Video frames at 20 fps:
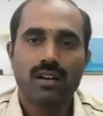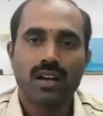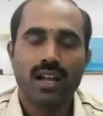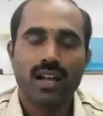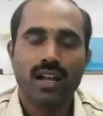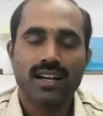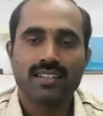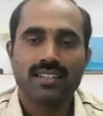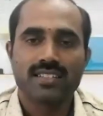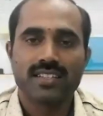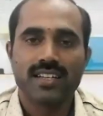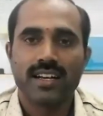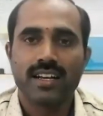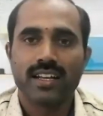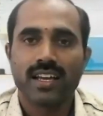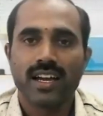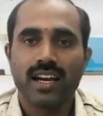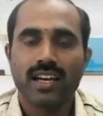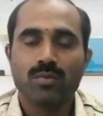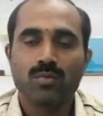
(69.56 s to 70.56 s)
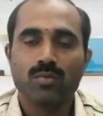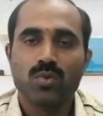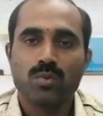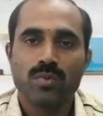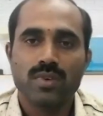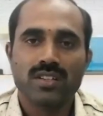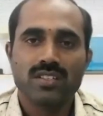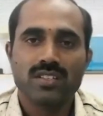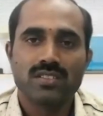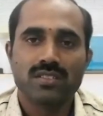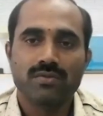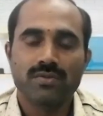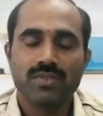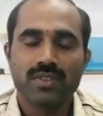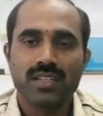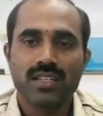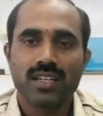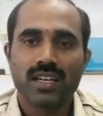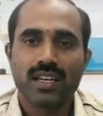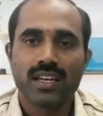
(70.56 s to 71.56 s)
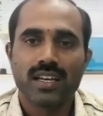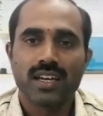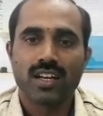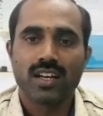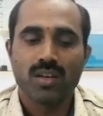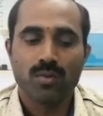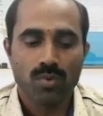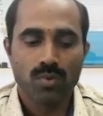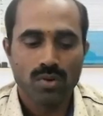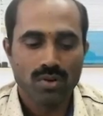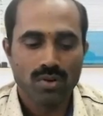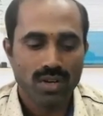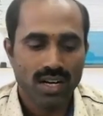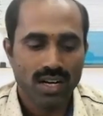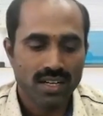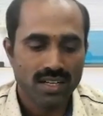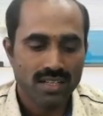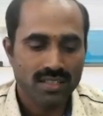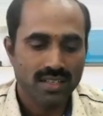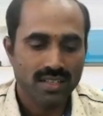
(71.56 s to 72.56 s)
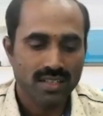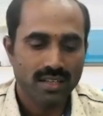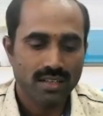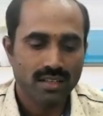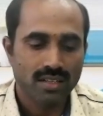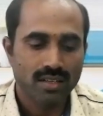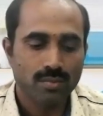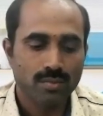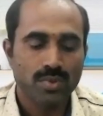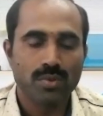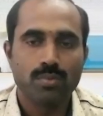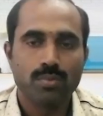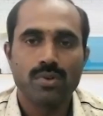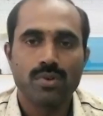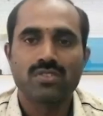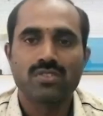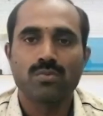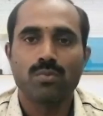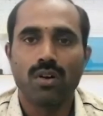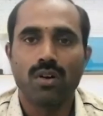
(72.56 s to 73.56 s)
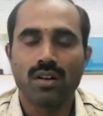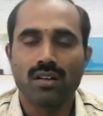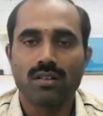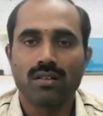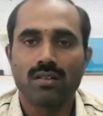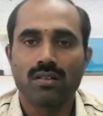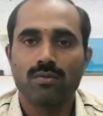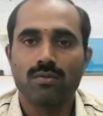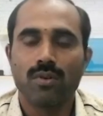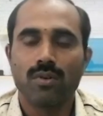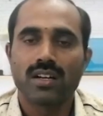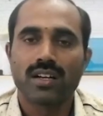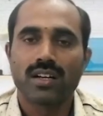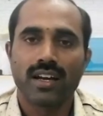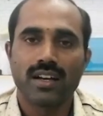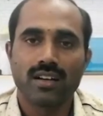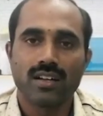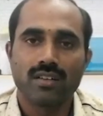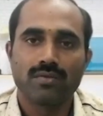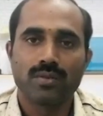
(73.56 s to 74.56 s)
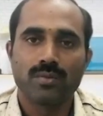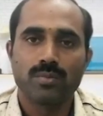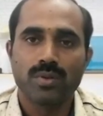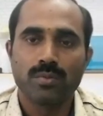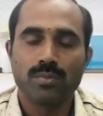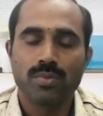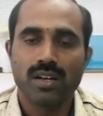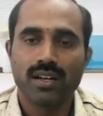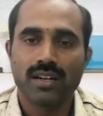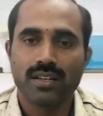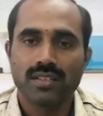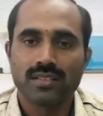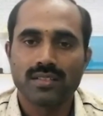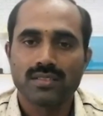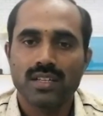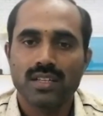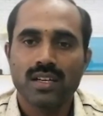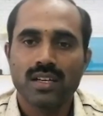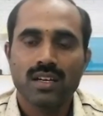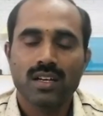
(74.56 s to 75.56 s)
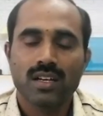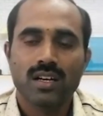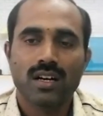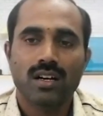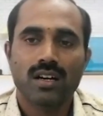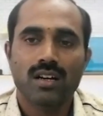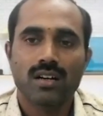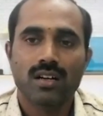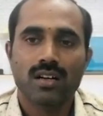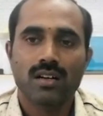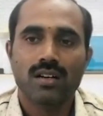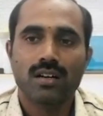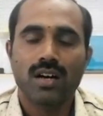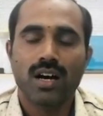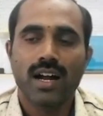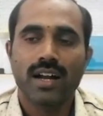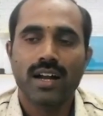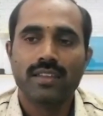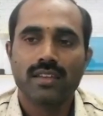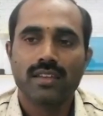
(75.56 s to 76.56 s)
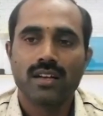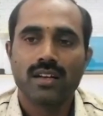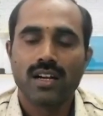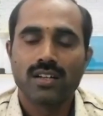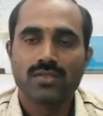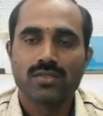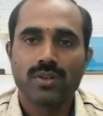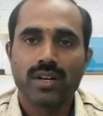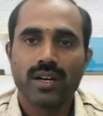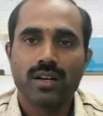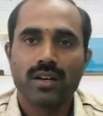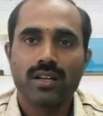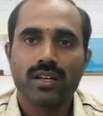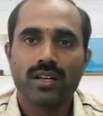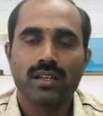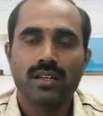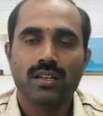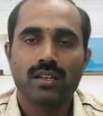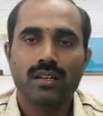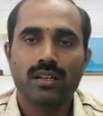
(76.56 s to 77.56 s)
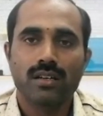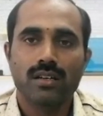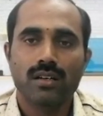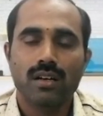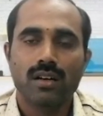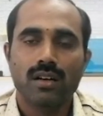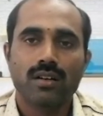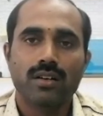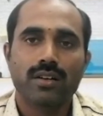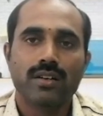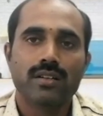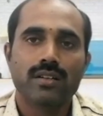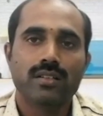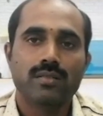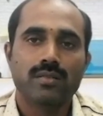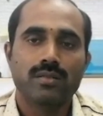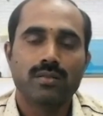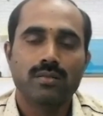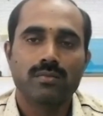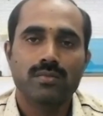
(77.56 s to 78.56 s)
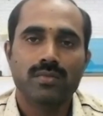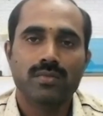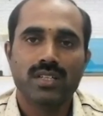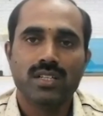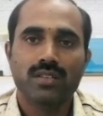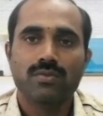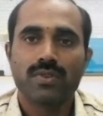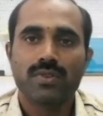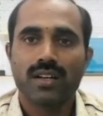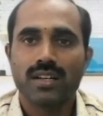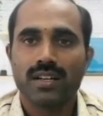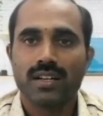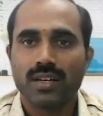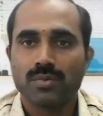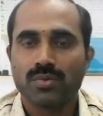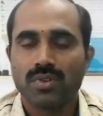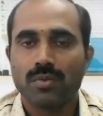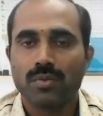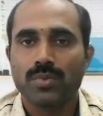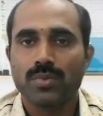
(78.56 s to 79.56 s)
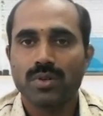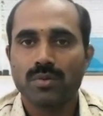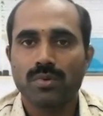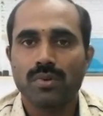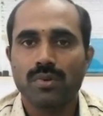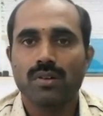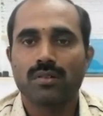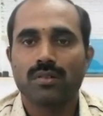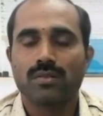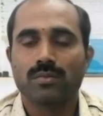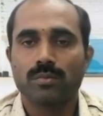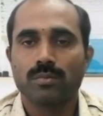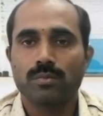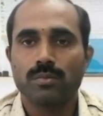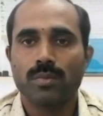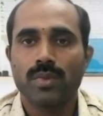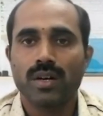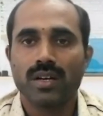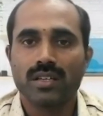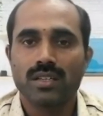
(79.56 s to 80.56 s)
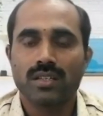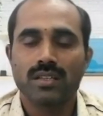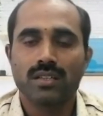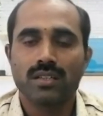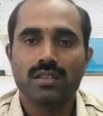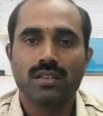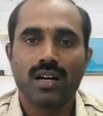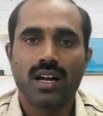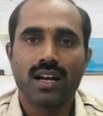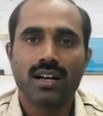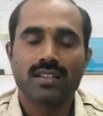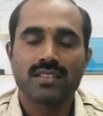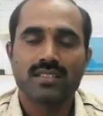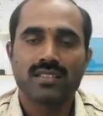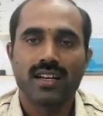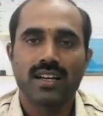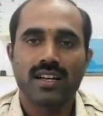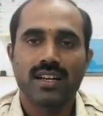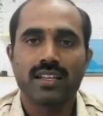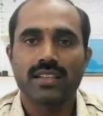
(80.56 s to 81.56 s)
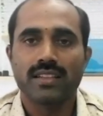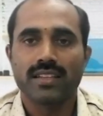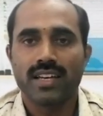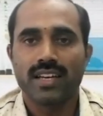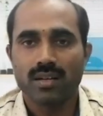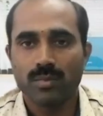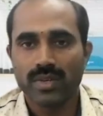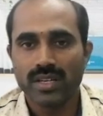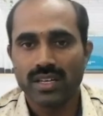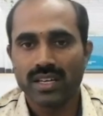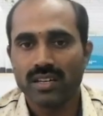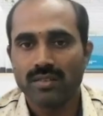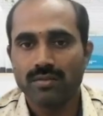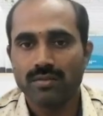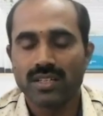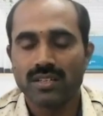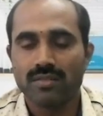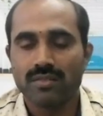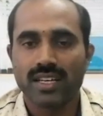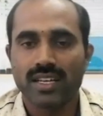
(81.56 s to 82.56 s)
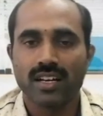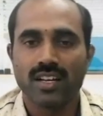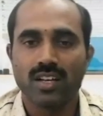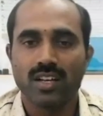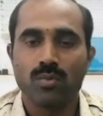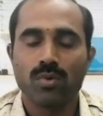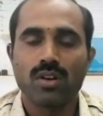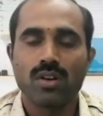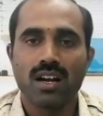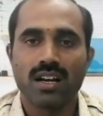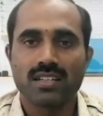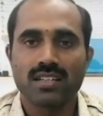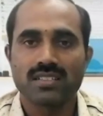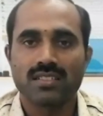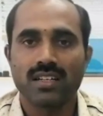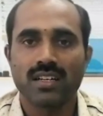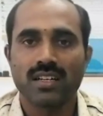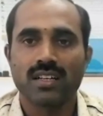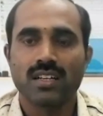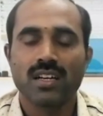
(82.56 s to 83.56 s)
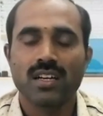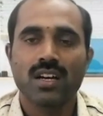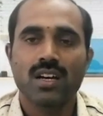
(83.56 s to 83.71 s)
understanding eye movements, we can able to understand the people's model, what kind of a people it is. And then also I learned different types of people. By understanding their behavior, we can able to understand